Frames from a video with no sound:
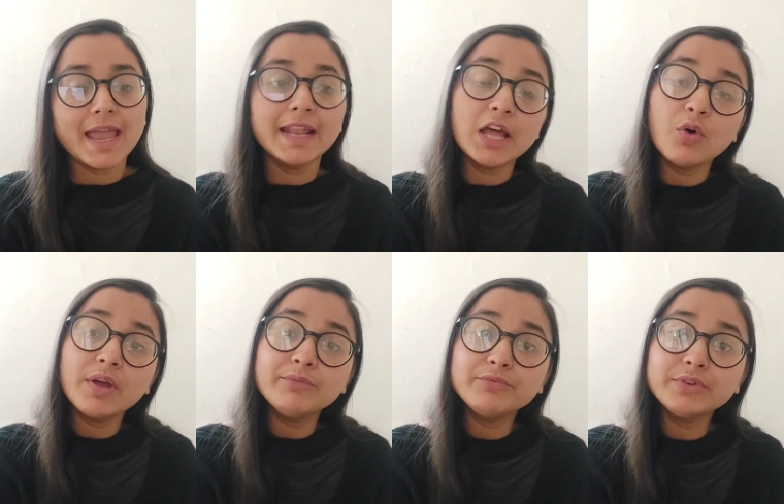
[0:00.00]
And now
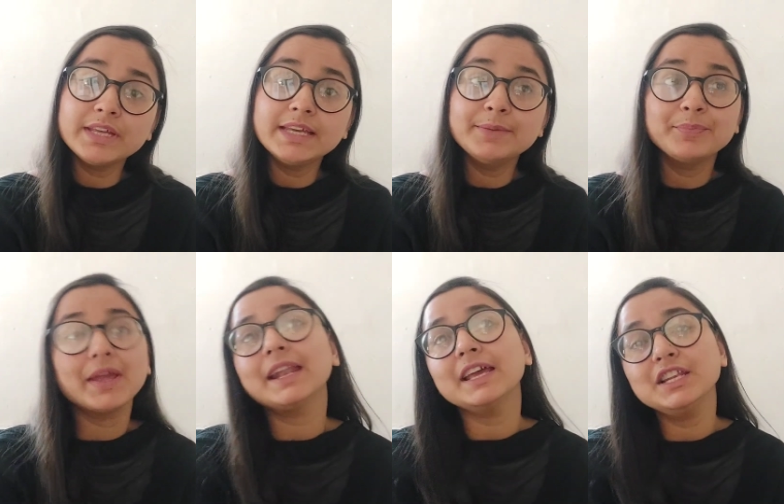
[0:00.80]
I'm free,
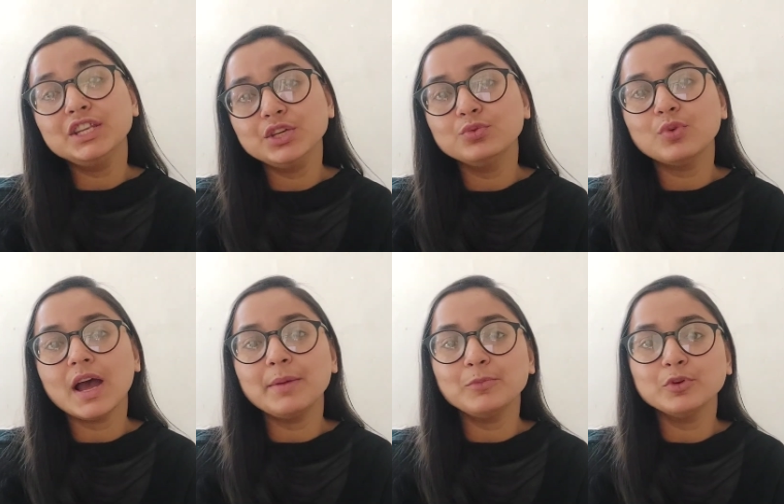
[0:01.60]
and I knew
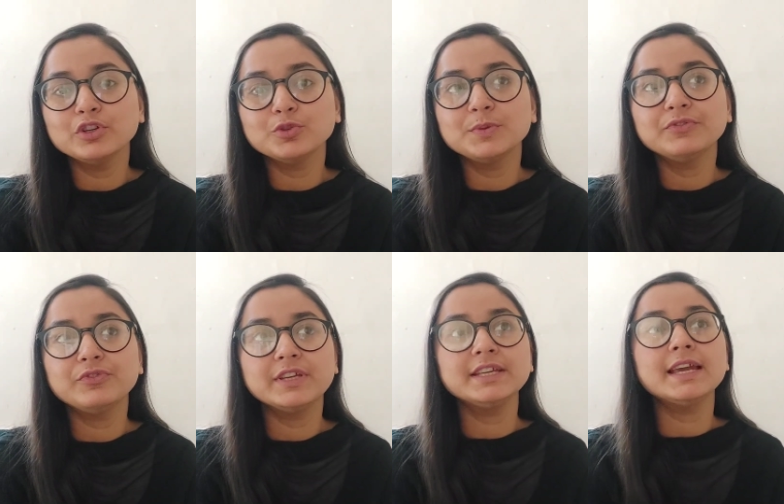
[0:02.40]
I'm going to be
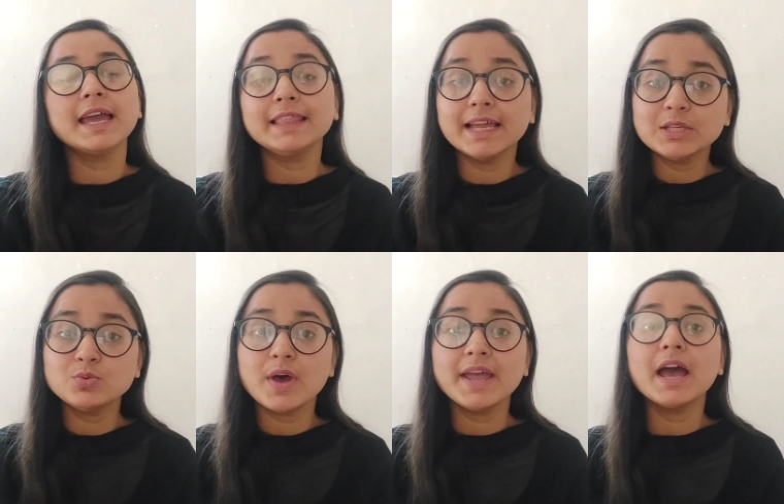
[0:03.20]
free, and
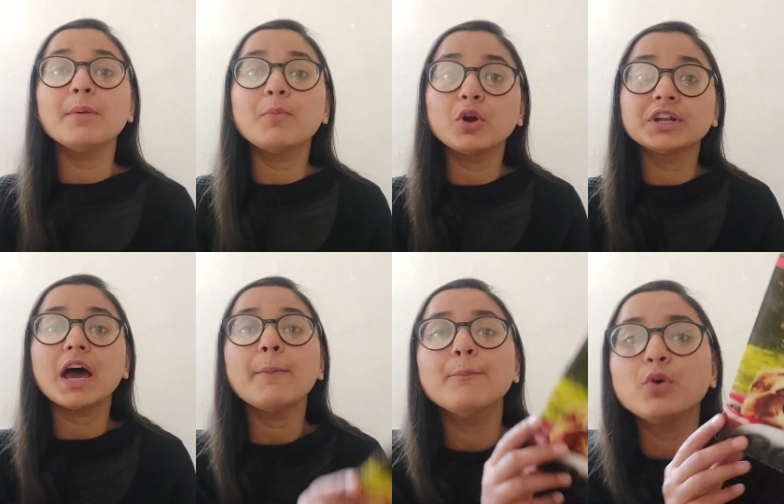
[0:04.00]
that's why I bought
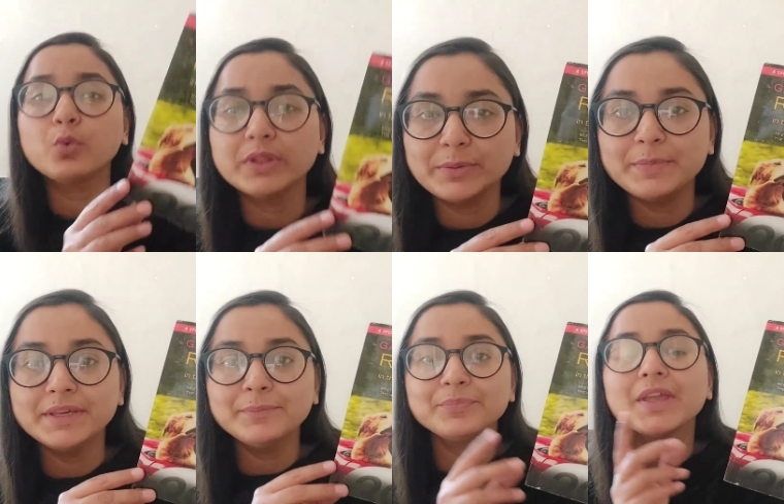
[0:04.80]
a book with
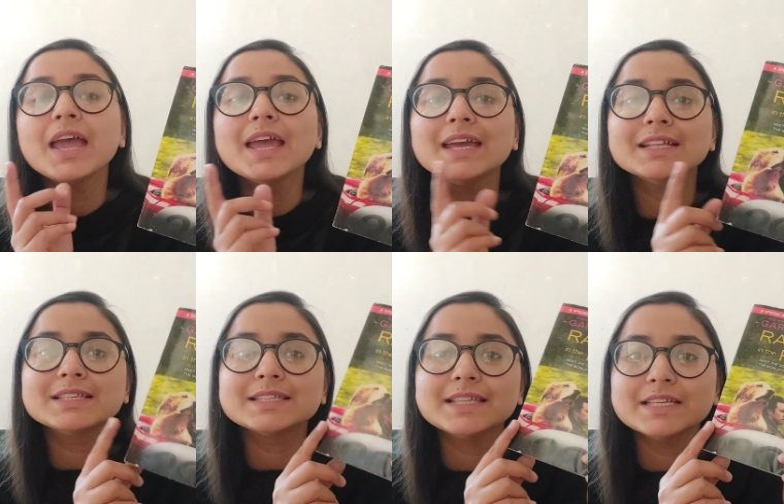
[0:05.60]
me.
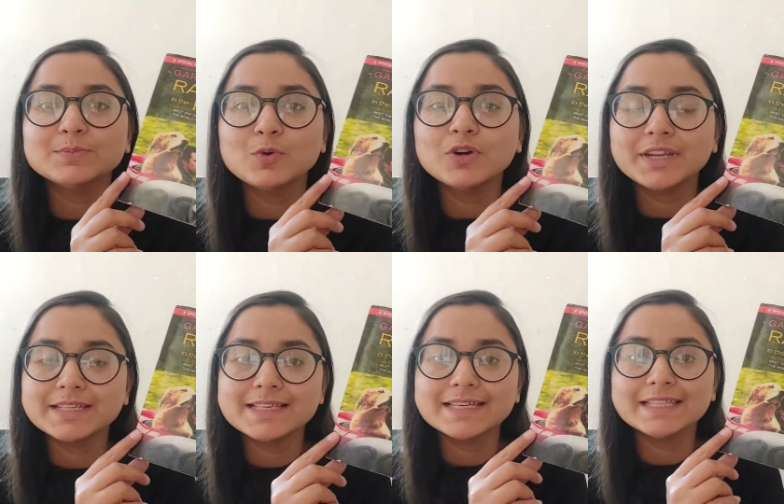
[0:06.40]
It's this book,
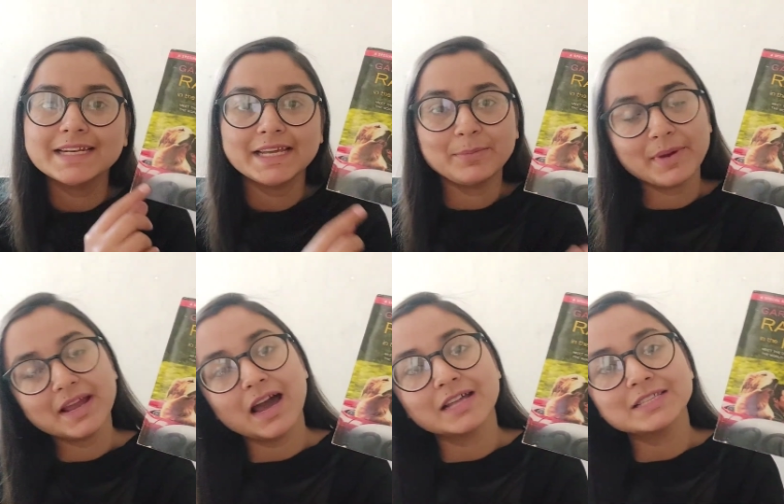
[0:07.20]
Racing in the Rain by
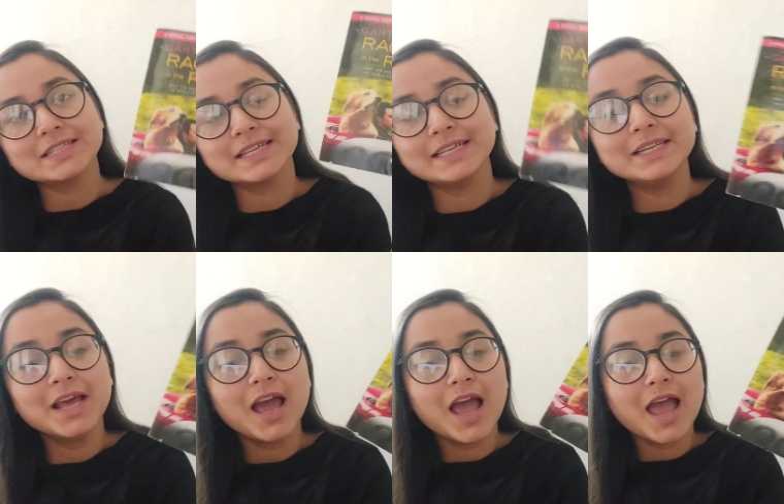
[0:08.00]
Garth Stein.
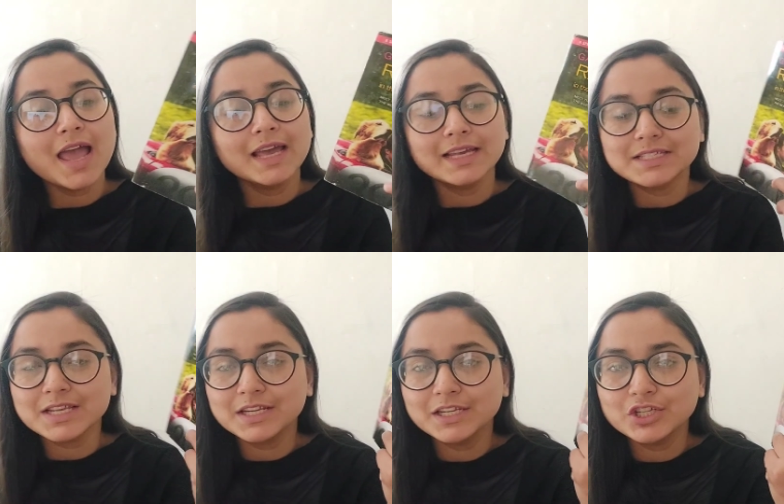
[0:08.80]
It's
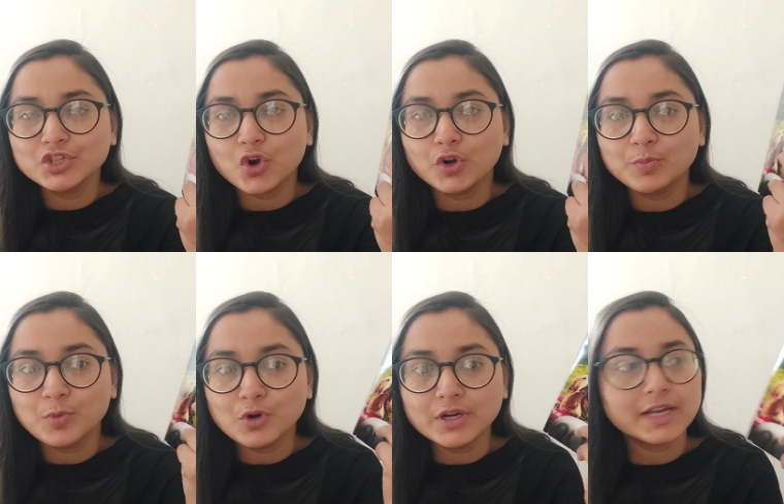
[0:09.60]
a really short
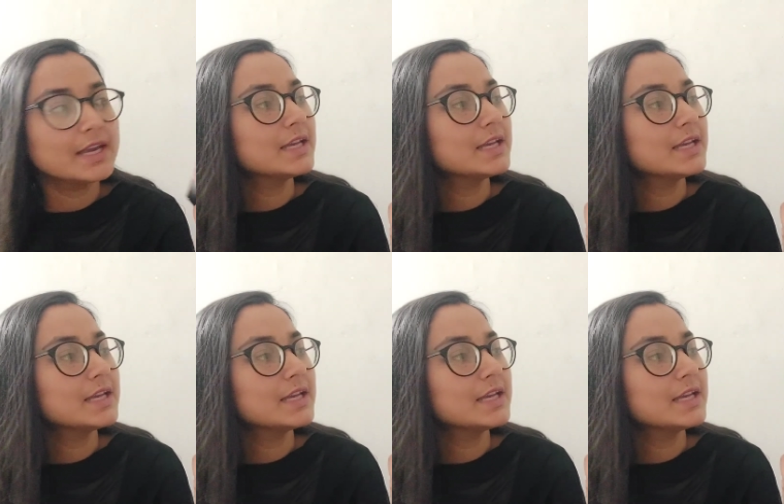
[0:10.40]
book.